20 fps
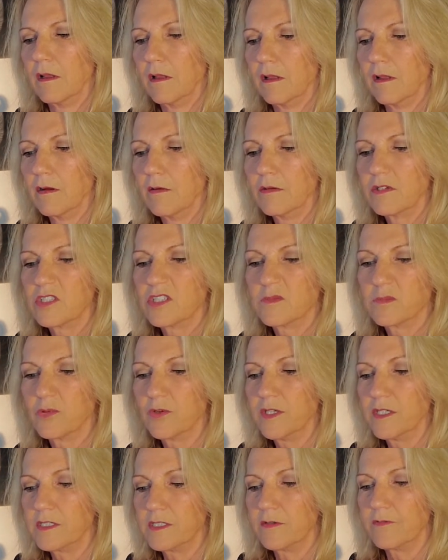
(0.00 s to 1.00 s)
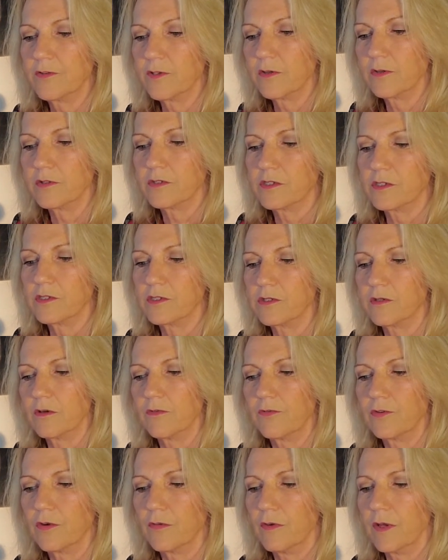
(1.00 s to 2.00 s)
which is pretty difficult to do if
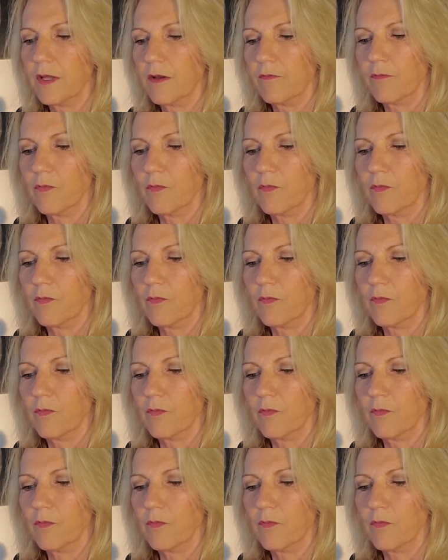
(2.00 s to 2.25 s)
you don't have